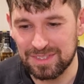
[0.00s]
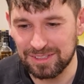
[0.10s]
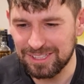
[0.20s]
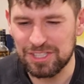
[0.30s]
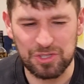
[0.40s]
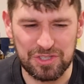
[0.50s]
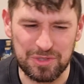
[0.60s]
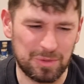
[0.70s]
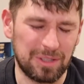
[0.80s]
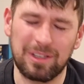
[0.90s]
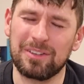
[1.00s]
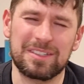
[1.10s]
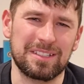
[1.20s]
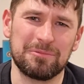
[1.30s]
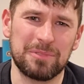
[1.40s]
Delicious as well.
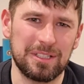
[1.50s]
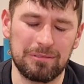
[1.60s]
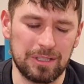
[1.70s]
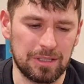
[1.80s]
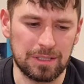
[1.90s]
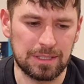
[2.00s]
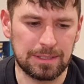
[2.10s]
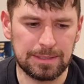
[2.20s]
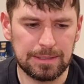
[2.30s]
Honestly, really, really good.